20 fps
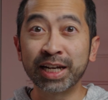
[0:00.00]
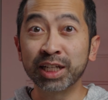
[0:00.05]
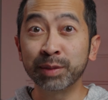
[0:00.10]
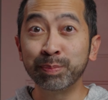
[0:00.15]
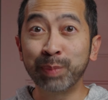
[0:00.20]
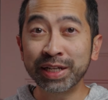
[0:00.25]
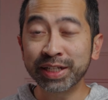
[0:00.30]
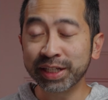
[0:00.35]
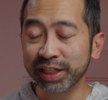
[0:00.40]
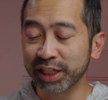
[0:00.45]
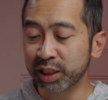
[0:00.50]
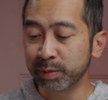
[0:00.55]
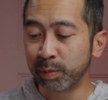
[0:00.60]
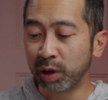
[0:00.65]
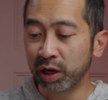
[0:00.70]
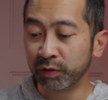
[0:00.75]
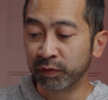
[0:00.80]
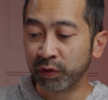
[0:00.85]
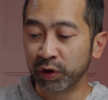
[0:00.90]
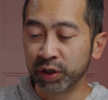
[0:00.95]
it's basically a
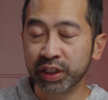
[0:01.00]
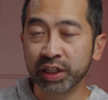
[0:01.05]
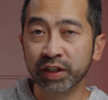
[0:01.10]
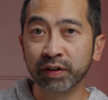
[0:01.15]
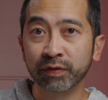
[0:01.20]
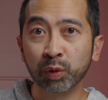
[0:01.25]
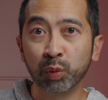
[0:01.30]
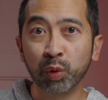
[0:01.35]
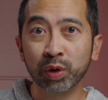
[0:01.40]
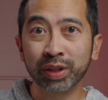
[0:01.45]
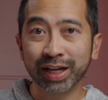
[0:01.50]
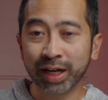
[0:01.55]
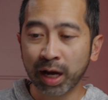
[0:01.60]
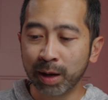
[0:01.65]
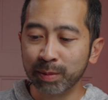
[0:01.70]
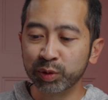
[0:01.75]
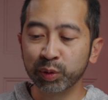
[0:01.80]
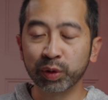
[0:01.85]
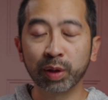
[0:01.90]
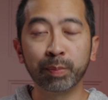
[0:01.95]
smaller version of the one that
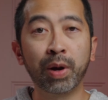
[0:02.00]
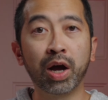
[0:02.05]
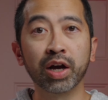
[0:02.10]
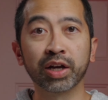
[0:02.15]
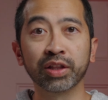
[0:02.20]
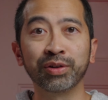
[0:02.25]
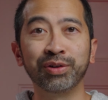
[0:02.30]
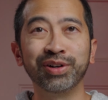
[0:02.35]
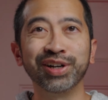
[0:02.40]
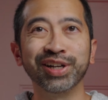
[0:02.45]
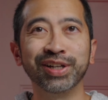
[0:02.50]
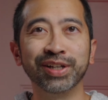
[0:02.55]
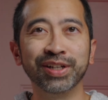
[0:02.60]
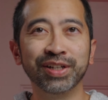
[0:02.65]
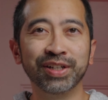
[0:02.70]
comes with the Pocket 3.